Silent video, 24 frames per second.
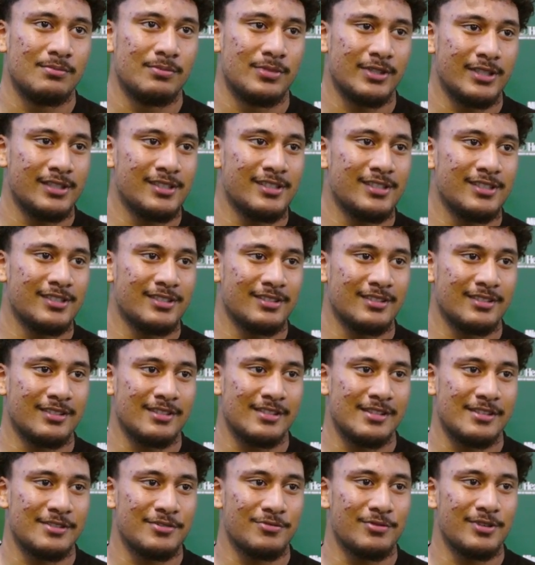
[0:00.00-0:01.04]
But it's
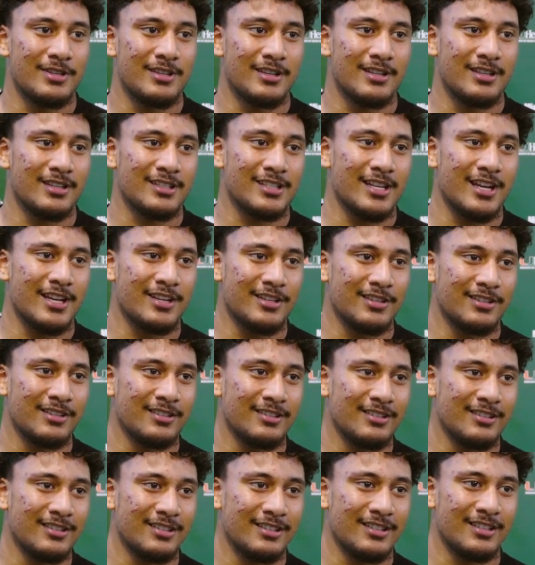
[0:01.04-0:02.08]
really an exciting
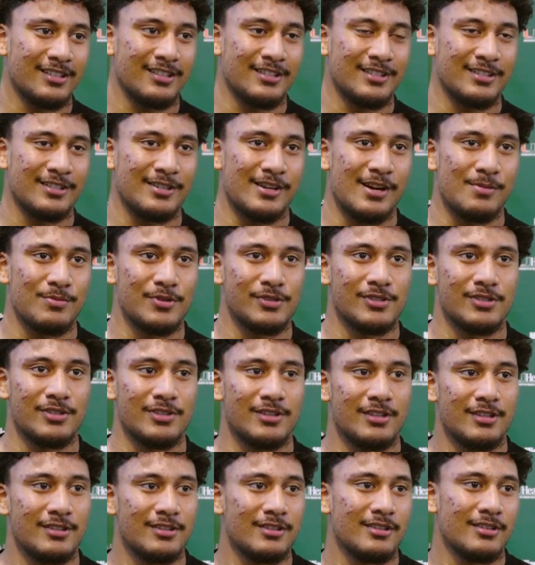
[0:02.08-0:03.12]

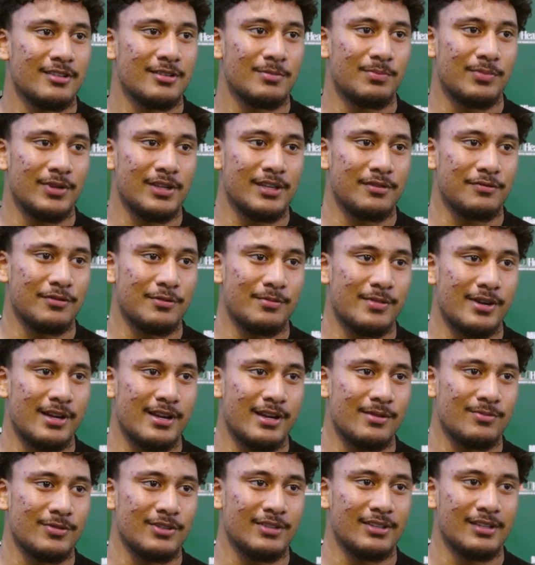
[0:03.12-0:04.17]
opportunity to play for
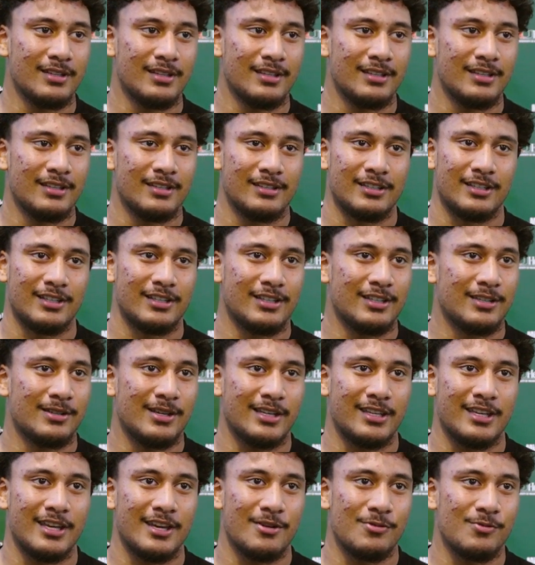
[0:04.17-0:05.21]
Miami.
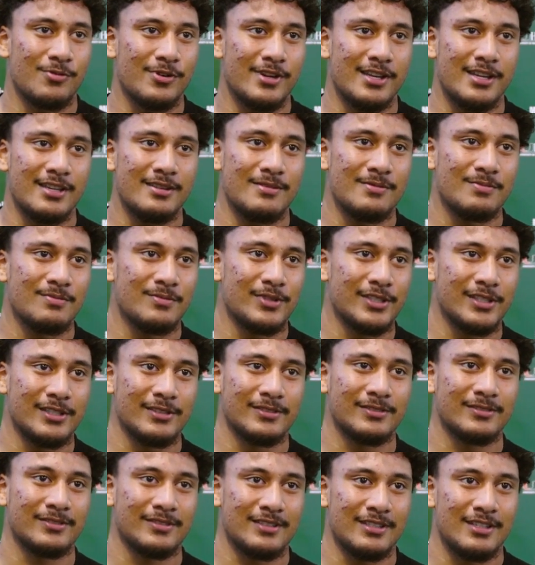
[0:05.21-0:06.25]
I can't wait,
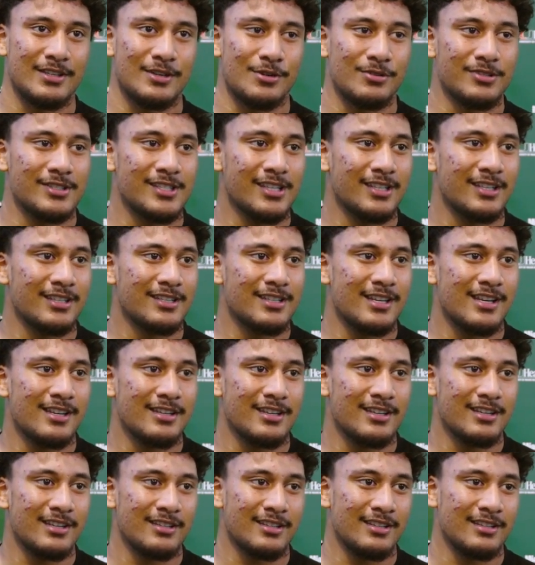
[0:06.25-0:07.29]
but, you know, take it
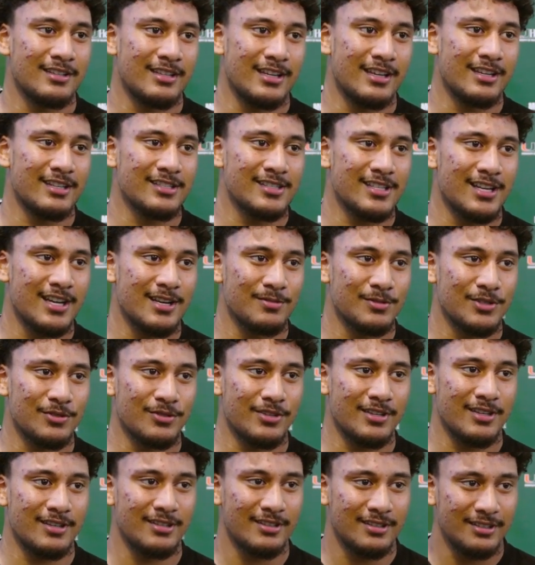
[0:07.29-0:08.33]
day at a time,
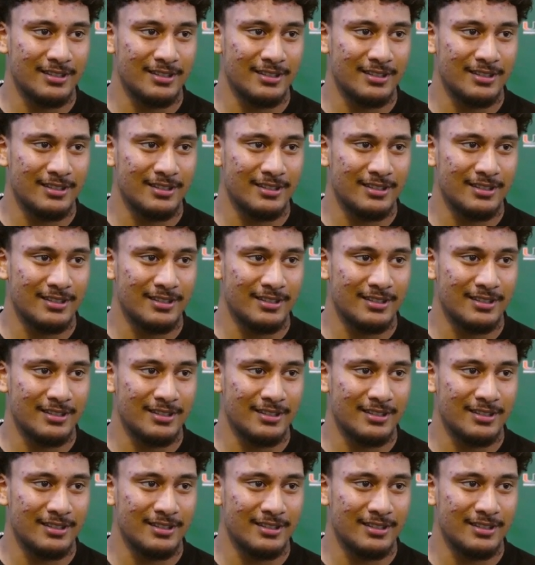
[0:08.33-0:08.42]
so yeah.